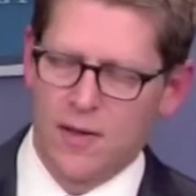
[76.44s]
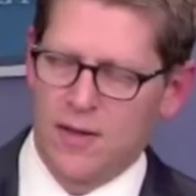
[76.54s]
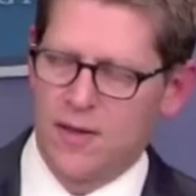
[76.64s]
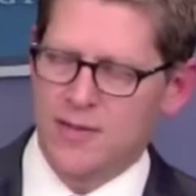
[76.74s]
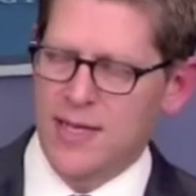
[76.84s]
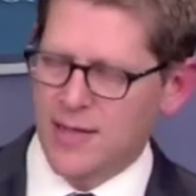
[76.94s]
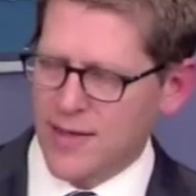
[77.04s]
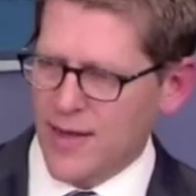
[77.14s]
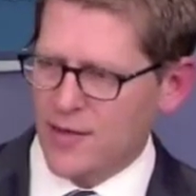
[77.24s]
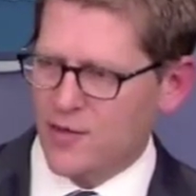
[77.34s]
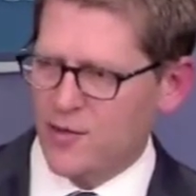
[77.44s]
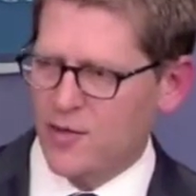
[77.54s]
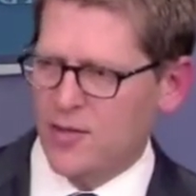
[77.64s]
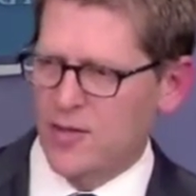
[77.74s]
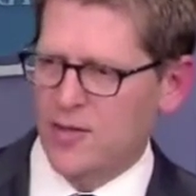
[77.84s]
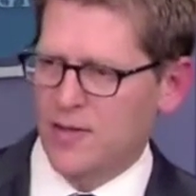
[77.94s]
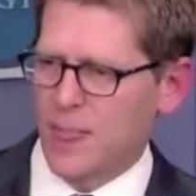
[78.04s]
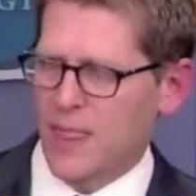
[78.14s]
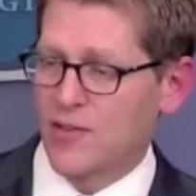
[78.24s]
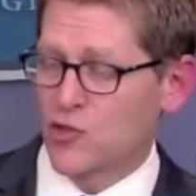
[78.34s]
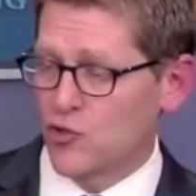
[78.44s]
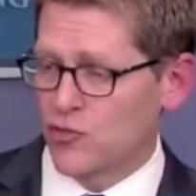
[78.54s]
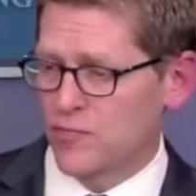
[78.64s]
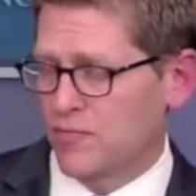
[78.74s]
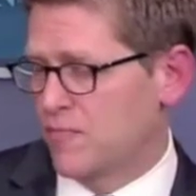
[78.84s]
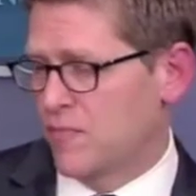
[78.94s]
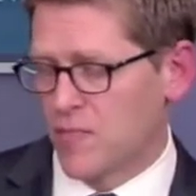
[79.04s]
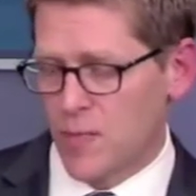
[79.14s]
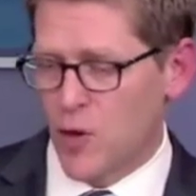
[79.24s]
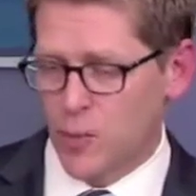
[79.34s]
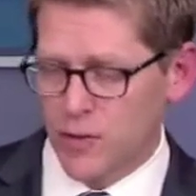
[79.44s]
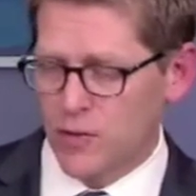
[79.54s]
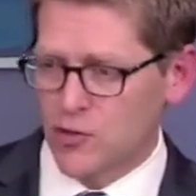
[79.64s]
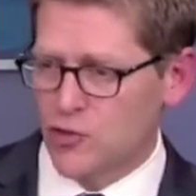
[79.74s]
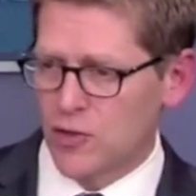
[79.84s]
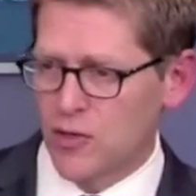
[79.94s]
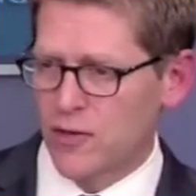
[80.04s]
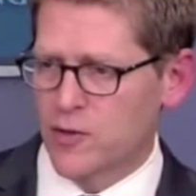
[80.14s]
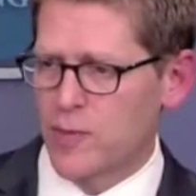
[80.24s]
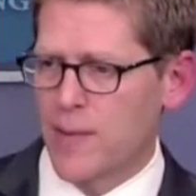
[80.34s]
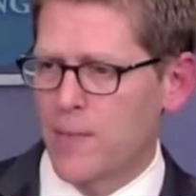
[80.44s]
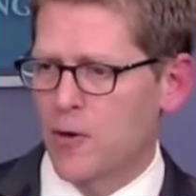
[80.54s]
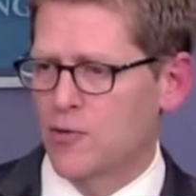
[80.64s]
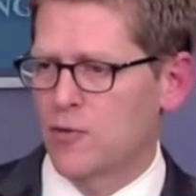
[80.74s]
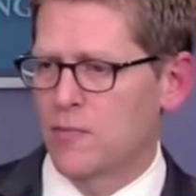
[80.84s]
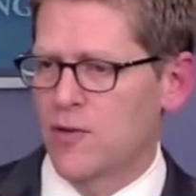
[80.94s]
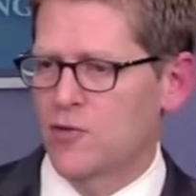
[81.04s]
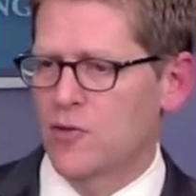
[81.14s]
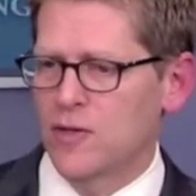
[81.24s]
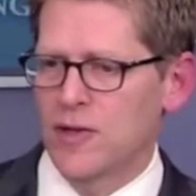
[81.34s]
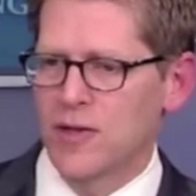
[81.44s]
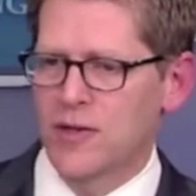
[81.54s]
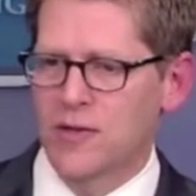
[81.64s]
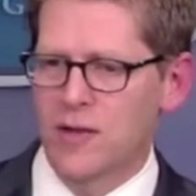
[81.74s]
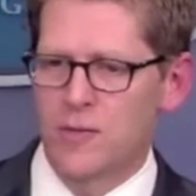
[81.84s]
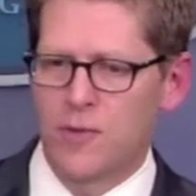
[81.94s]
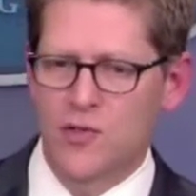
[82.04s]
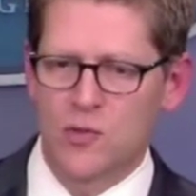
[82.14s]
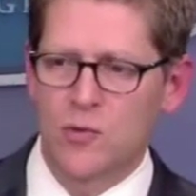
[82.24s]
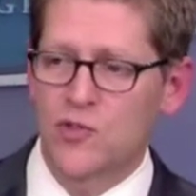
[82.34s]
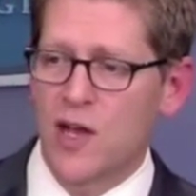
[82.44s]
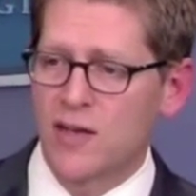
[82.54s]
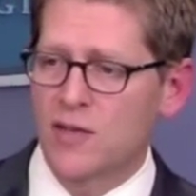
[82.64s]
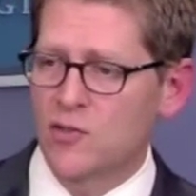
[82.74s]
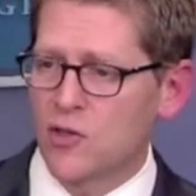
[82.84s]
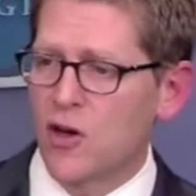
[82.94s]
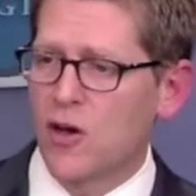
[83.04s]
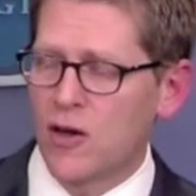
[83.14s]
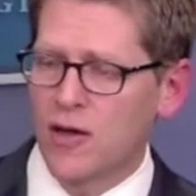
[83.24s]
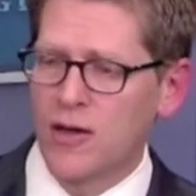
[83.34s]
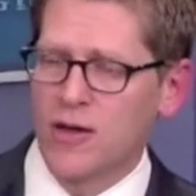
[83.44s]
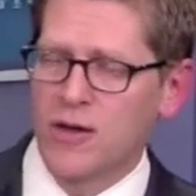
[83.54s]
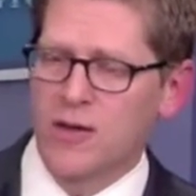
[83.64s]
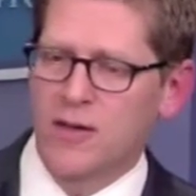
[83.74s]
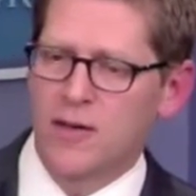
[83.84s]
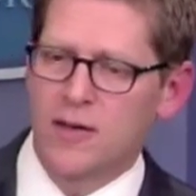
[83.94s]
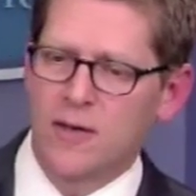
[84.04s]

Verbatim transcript: uh, taking action uh, as it sh appropriately should on this bipartisan measure, and, and, and the President will sign it into law. Uh,